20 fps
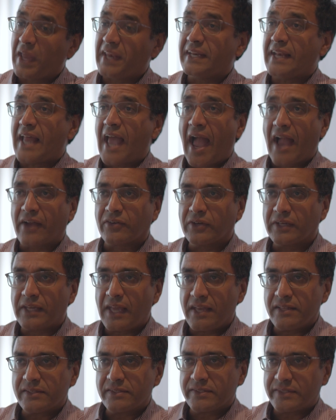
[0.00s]
it
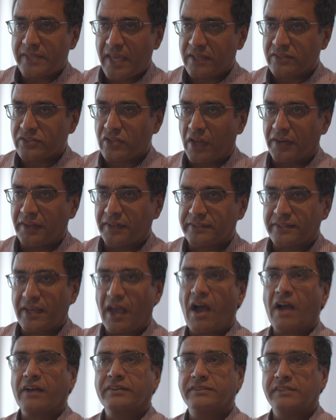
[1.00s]
aggregates, takes on a
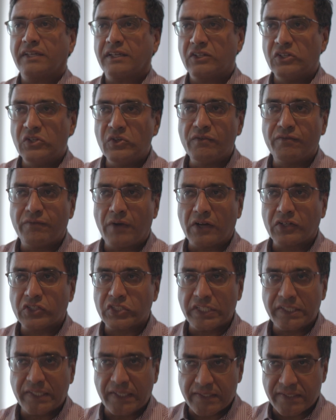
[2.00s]
toxic new
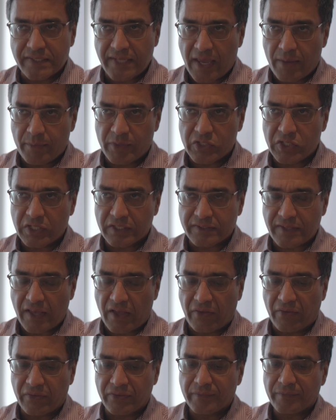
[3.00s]
function that's damaging
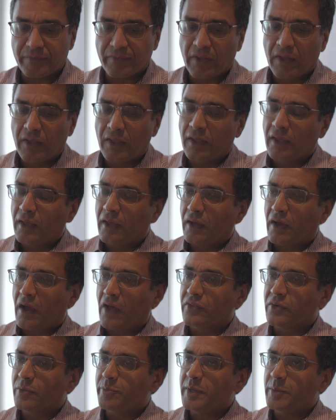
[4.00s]
cells.
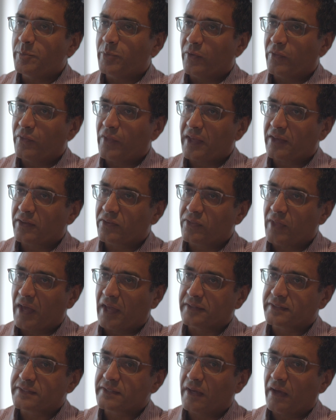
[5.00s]
Other people think
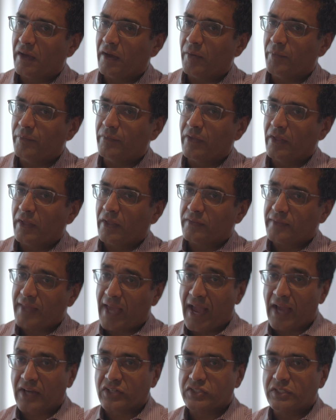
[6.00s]
that
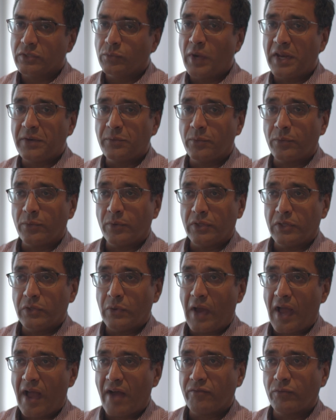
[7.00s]
actually when
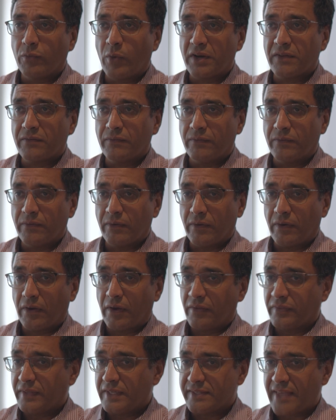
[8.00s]
you have one of
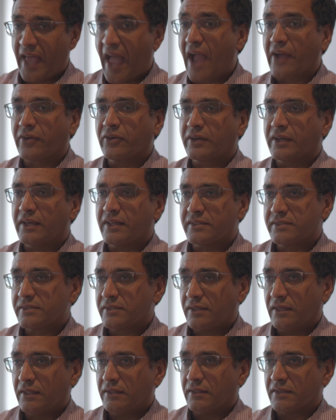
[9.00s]
these aggregates
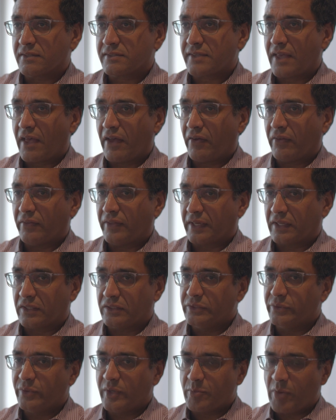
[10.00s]
in the cell, like a
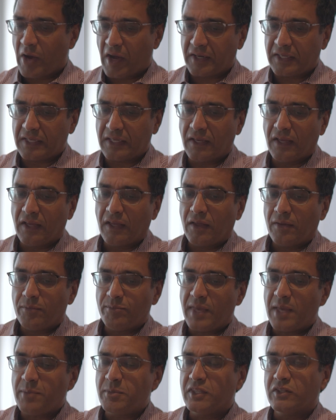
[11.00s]
Lewy body,
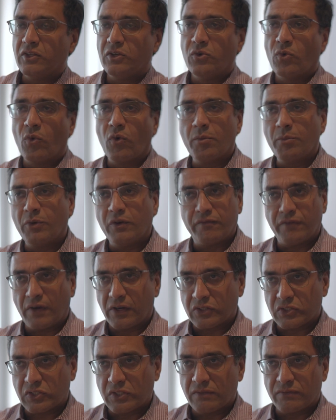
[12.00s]
maybe the normal
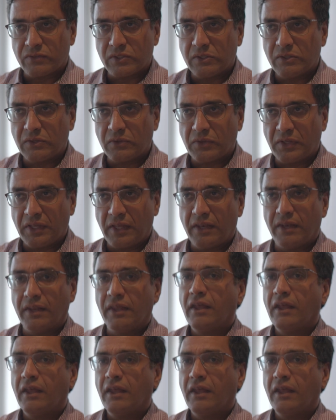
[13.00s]
function of synuclein